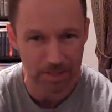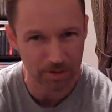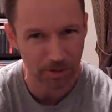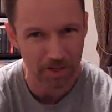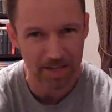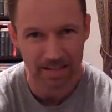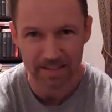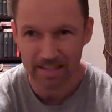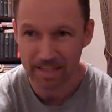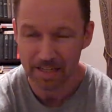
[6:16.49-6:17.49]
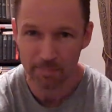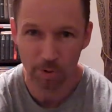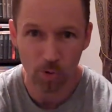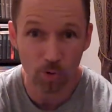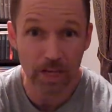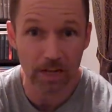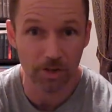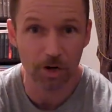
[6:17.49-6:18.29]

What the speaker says: I still can get pulled in.